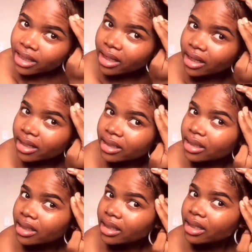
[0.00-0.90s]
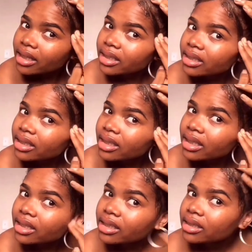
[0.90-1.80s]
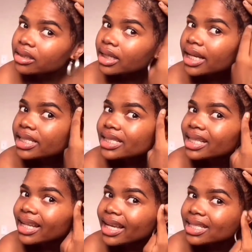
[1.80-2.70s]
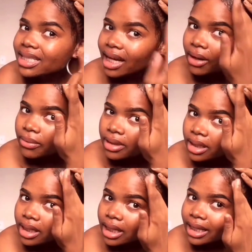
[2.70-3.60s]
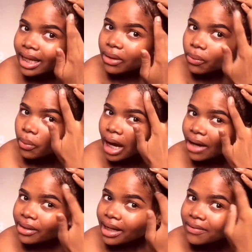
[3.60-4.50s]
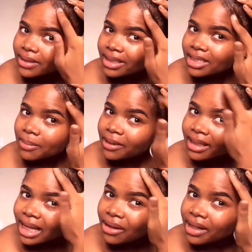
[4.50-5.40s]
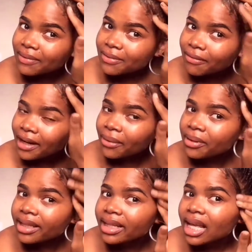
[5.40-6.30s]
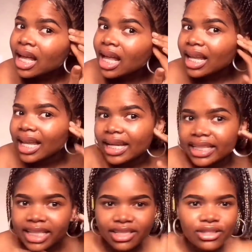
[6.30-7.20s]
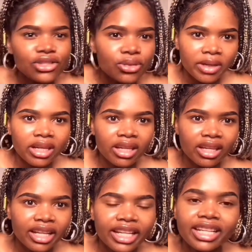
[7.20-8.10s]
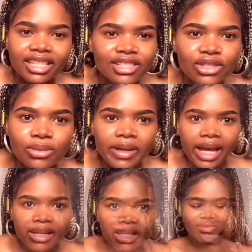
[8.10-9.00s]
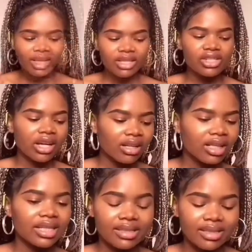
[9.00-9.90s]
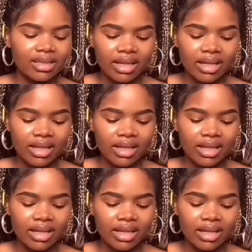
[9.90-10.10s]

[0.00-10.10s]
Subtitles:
look, it just lays down. Like, I don't have to discipline it. I don't have to fight with it. Like, it listens to me. It listens to me. And the shell is